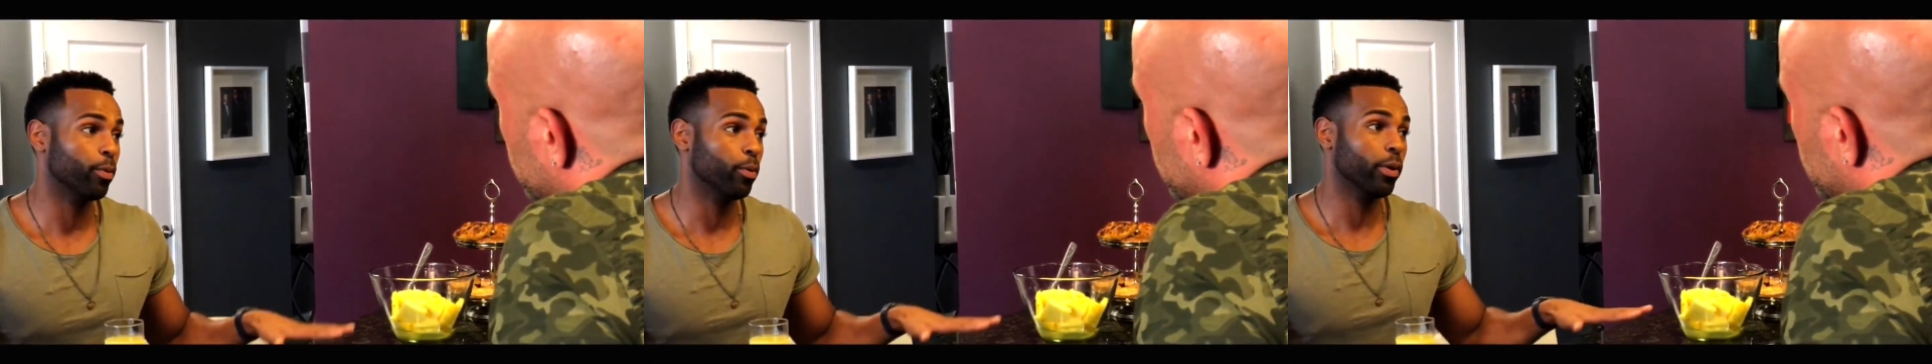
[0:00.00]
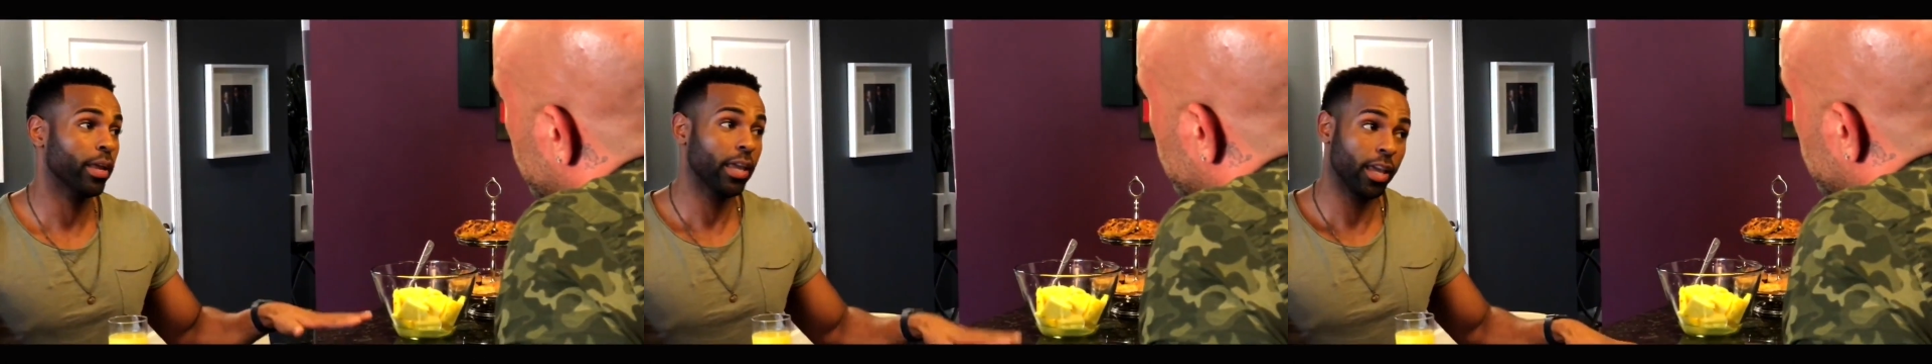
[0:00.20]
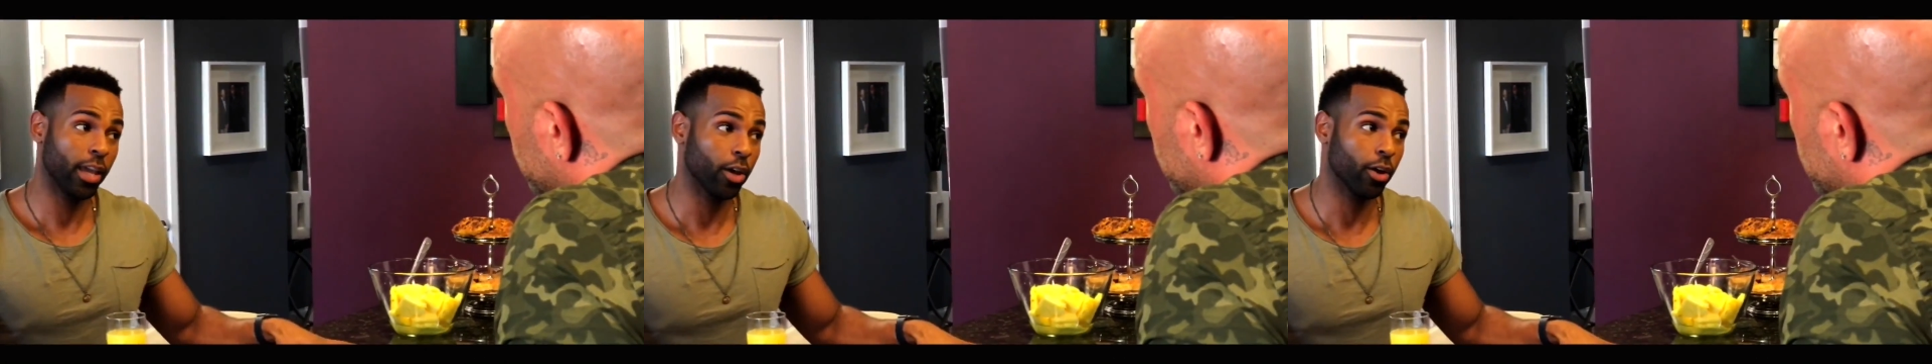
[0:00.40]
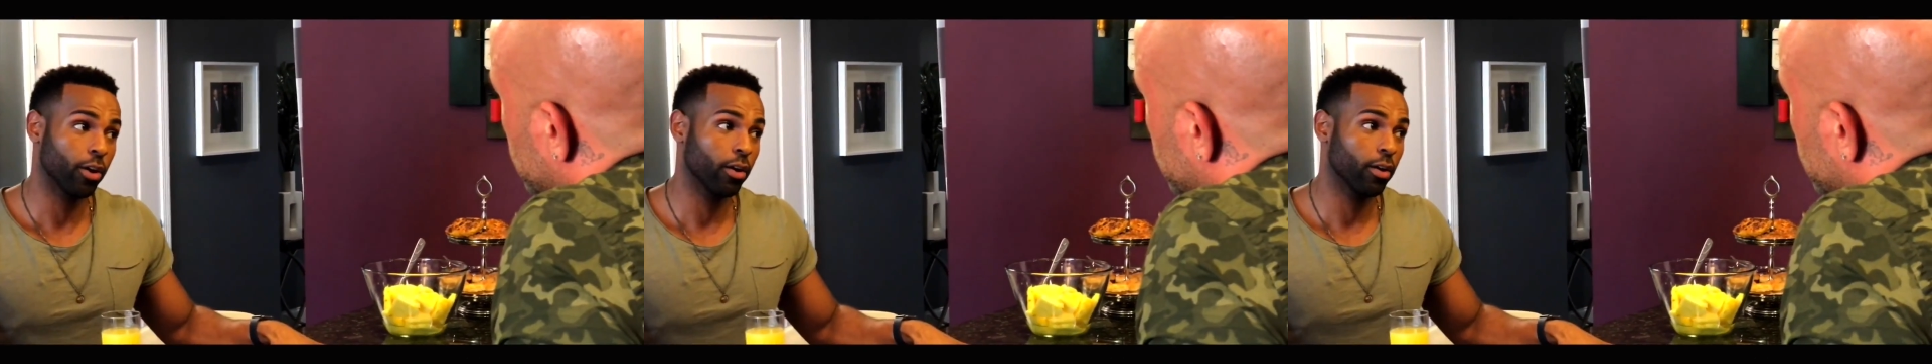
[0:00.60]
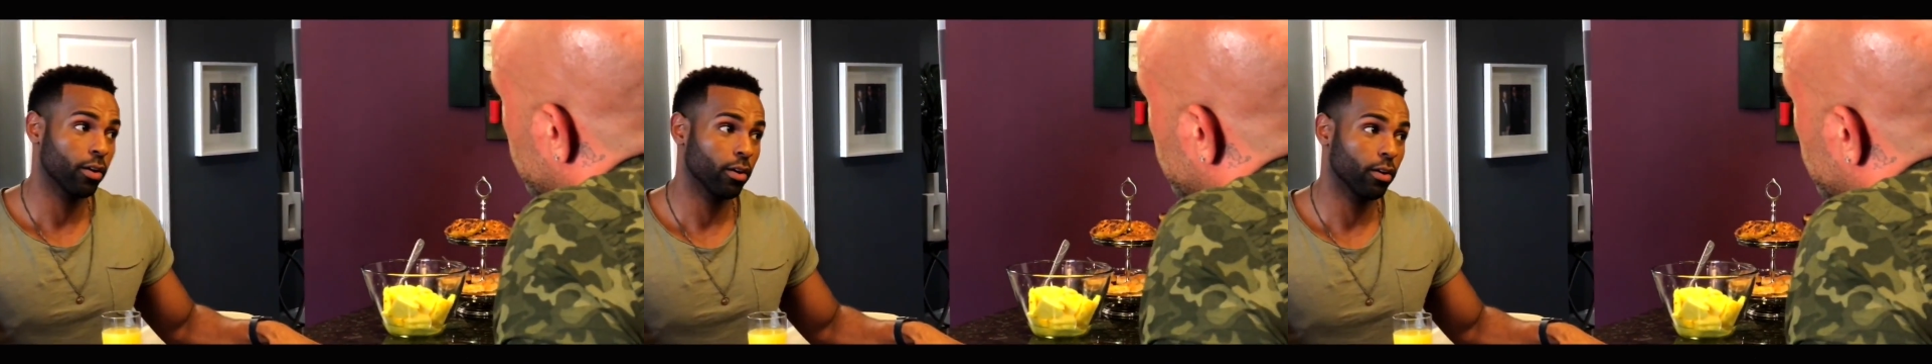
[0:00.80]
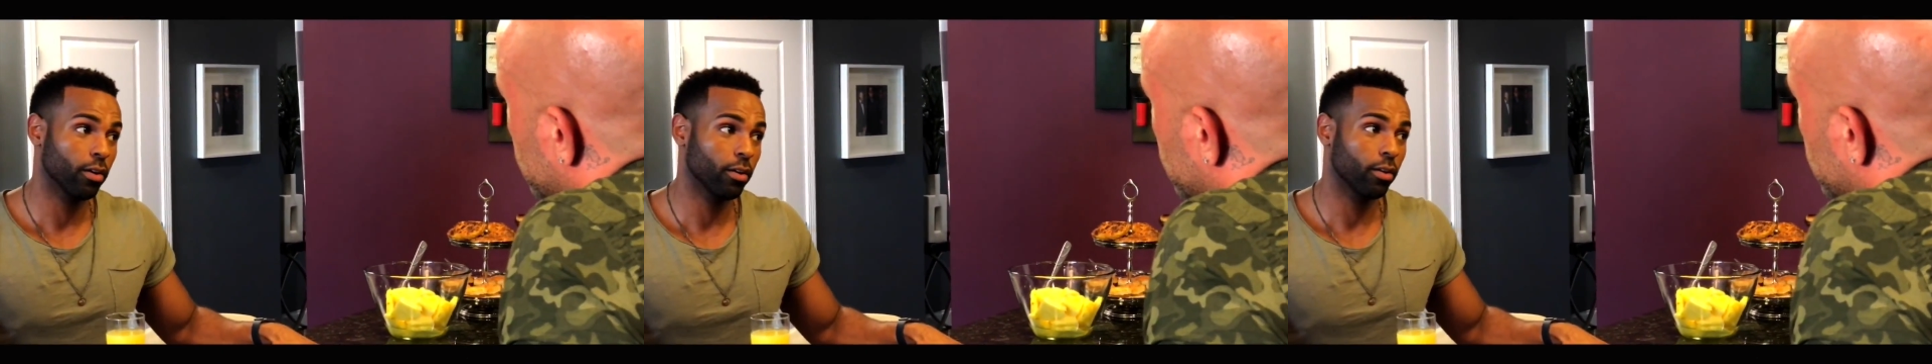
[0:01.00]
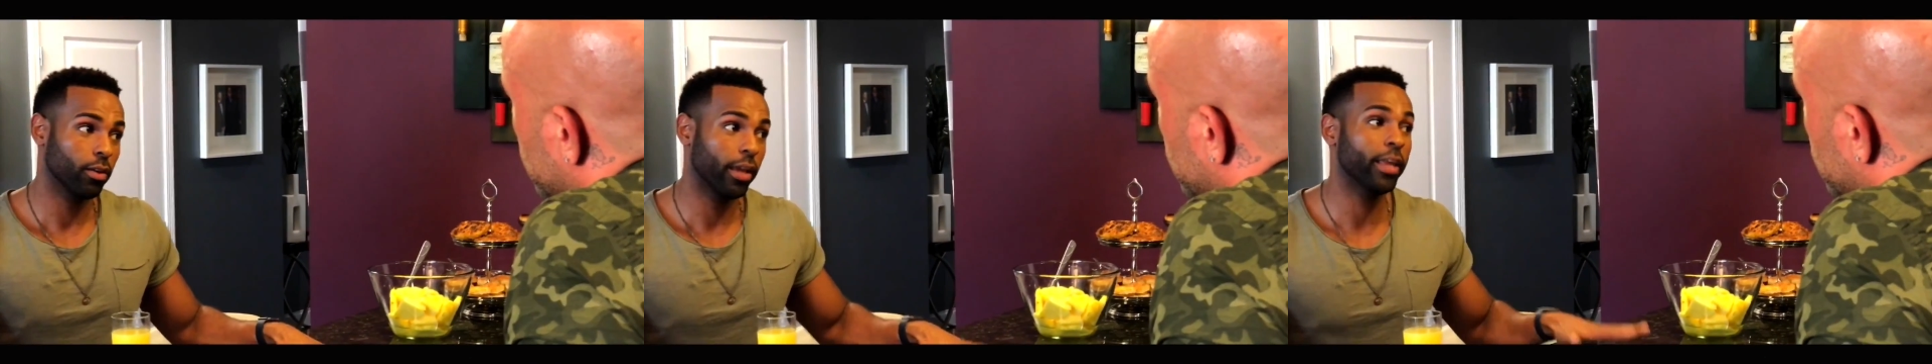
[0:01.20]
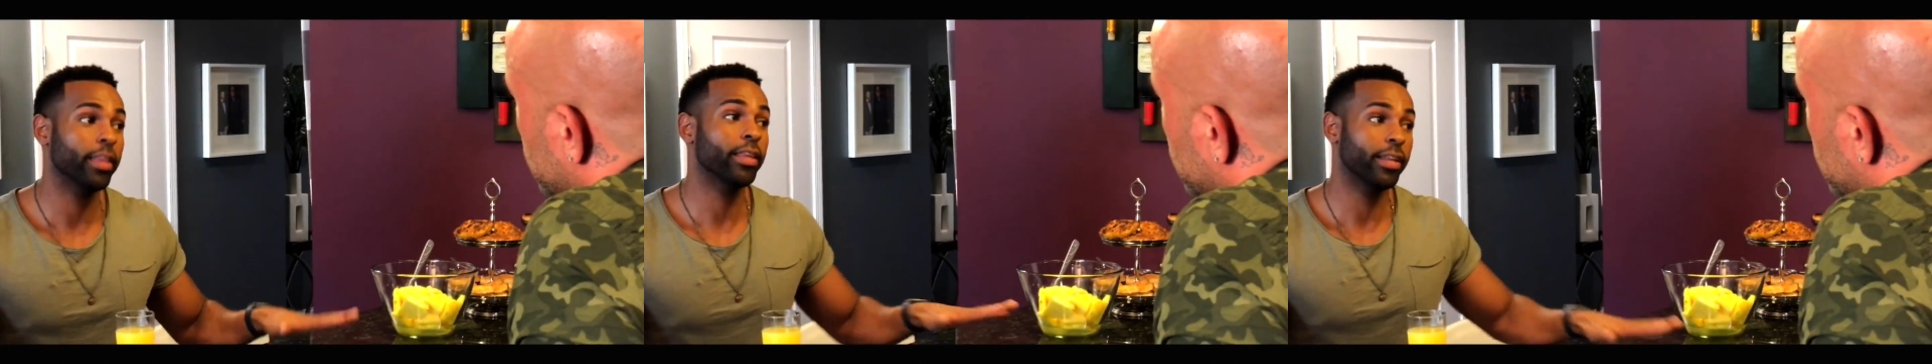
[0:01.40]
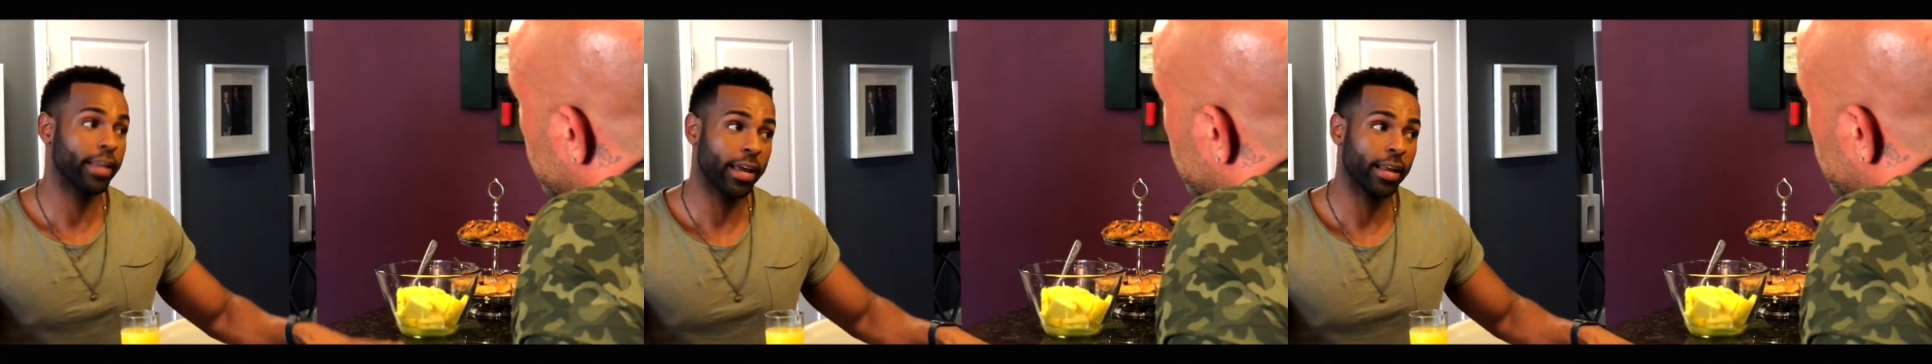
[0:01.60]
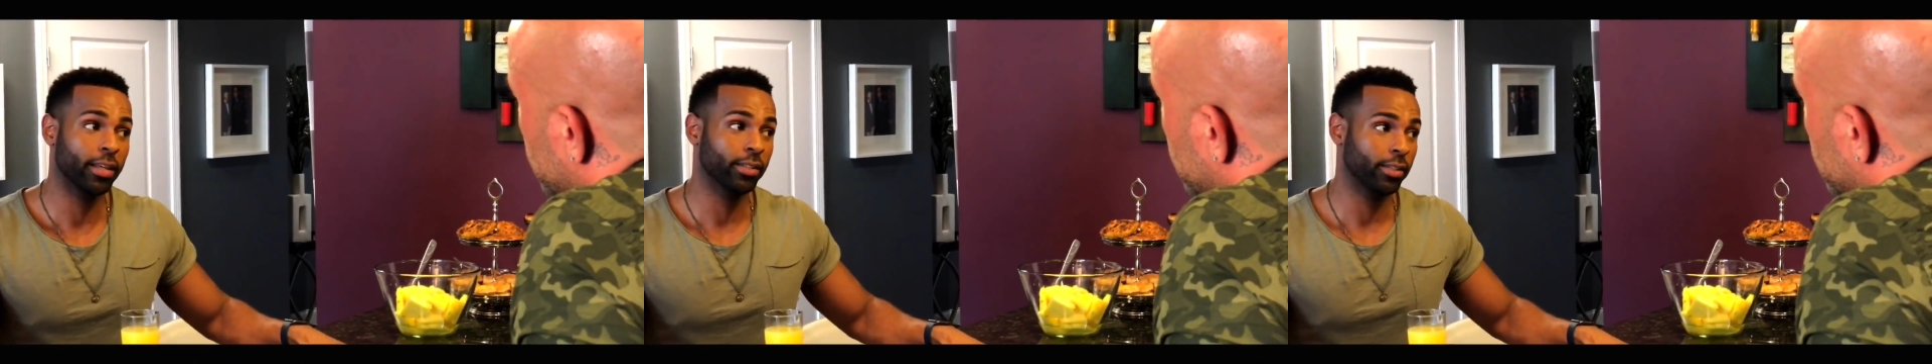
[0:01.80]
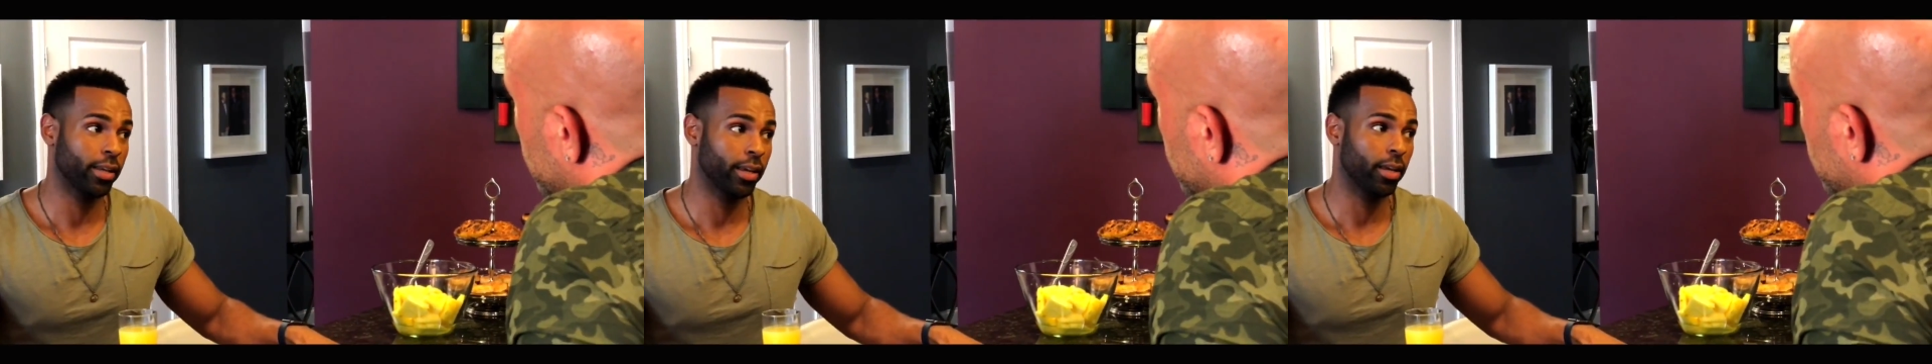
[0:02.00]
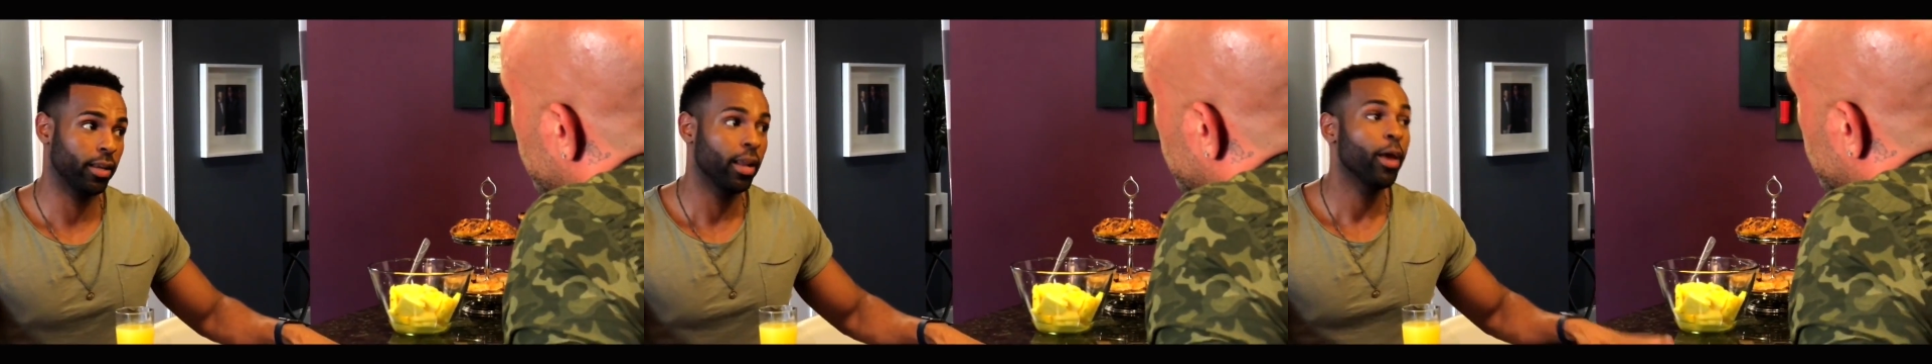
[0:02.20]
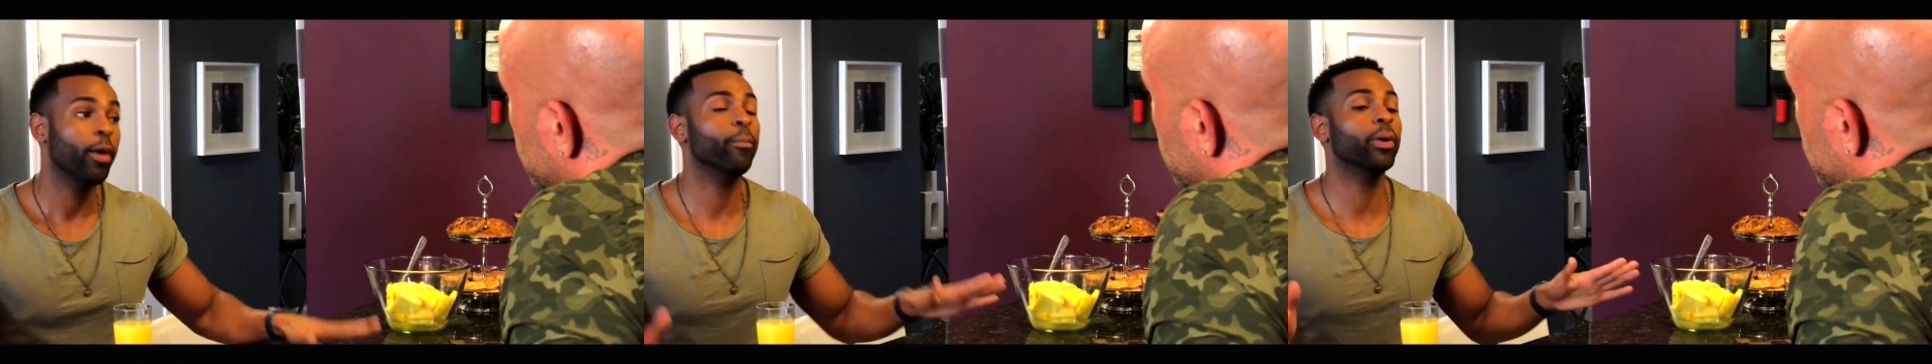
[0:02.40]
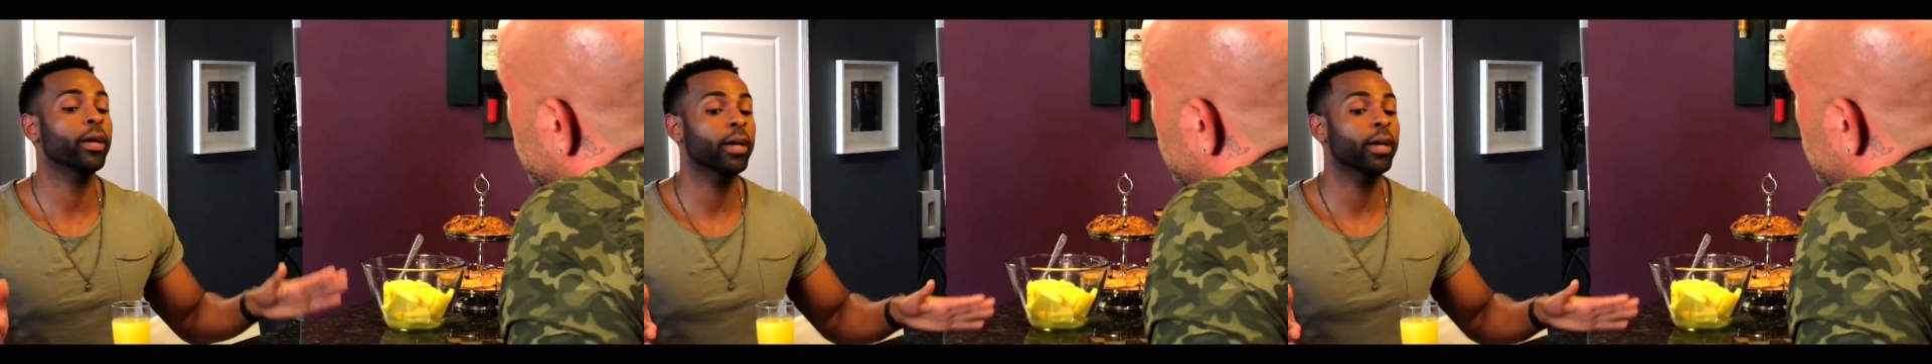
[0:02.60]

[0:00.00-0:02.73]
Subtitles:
of people here in the dating scene.